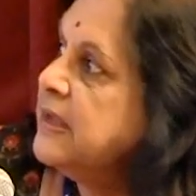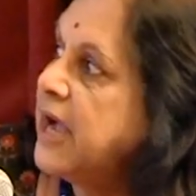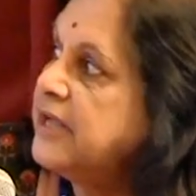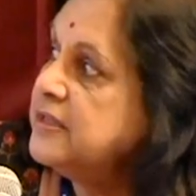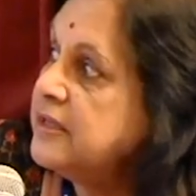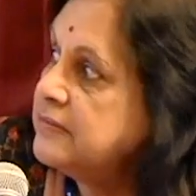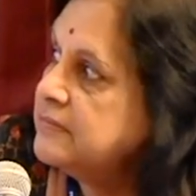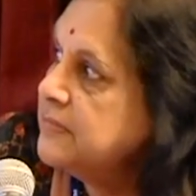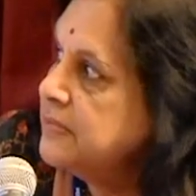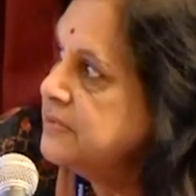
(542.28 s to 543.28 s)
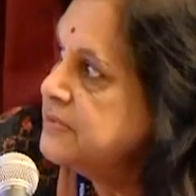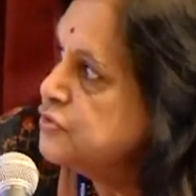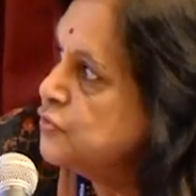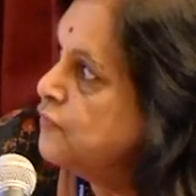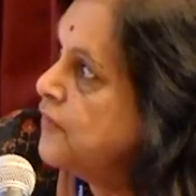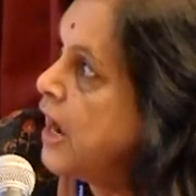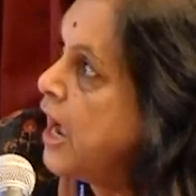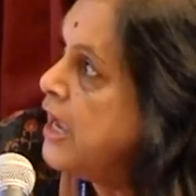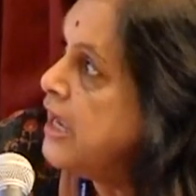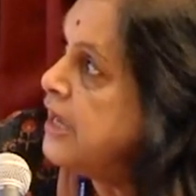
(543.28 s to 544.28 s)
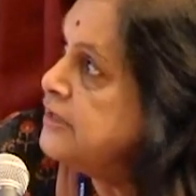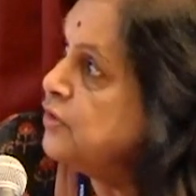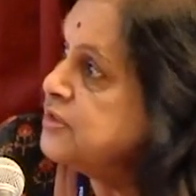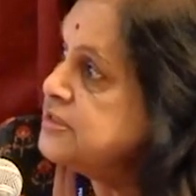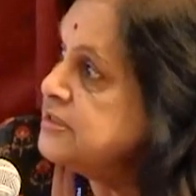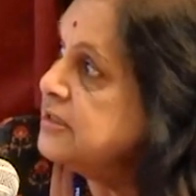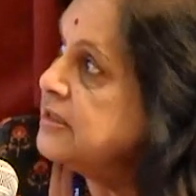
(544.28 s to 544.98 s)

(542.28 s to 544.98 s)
I think so far I had not still